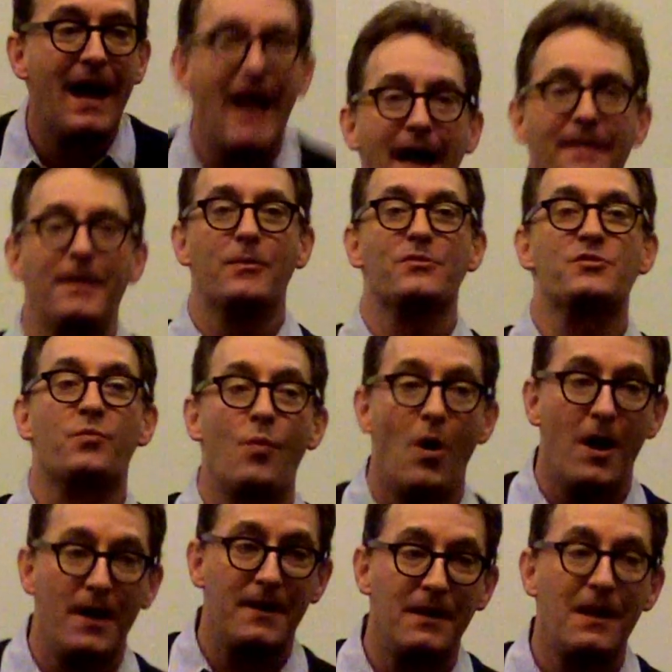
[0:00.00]
And there was
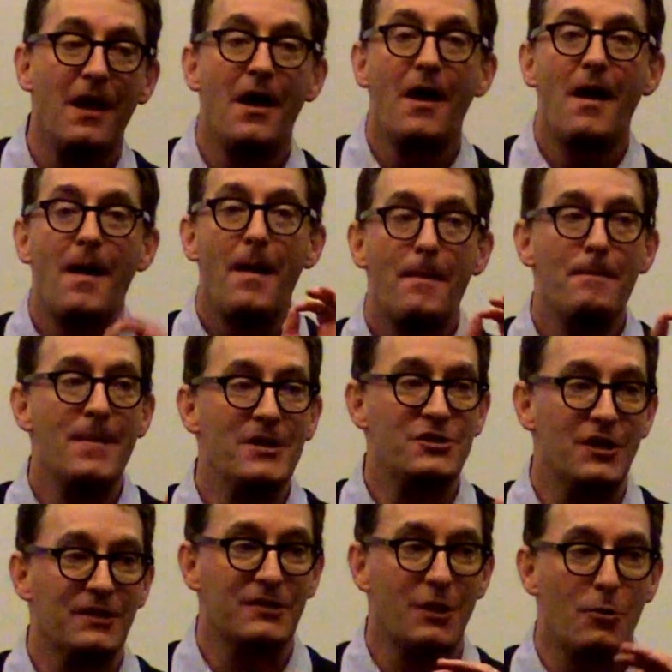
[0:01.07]
one
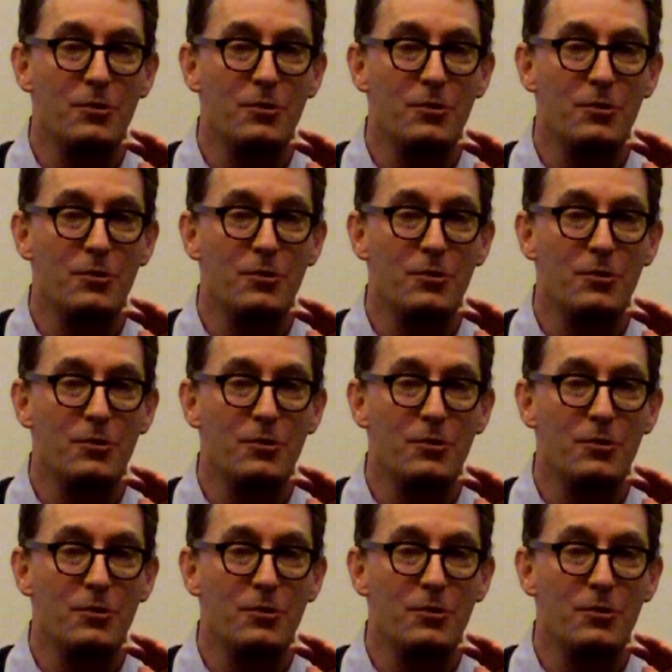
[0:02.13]
midget that